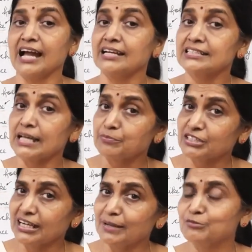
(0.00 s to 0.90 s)
and
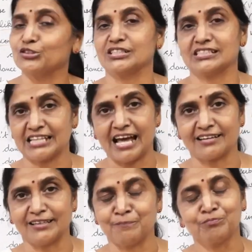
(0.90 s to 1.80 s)
subscribe to this
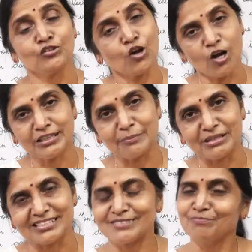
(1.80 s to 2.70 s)
channel. All the
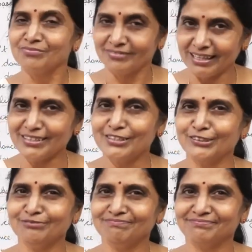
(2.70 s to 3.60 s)
best. Thank
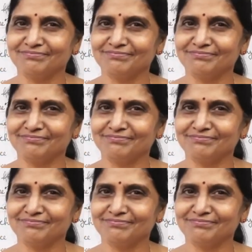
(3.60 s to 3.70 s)
you.